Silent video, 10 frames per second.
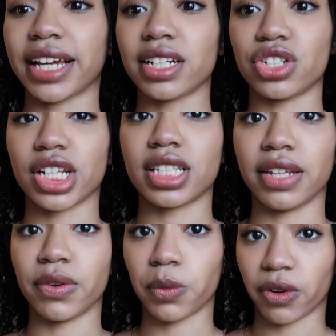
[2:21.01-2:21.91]
I could adjust it
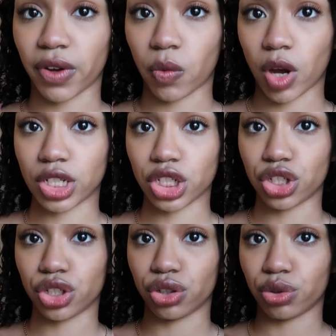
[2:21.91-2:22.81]
even more if I wanted
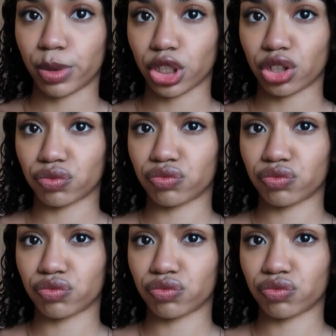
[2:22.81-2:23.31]
to, but you know.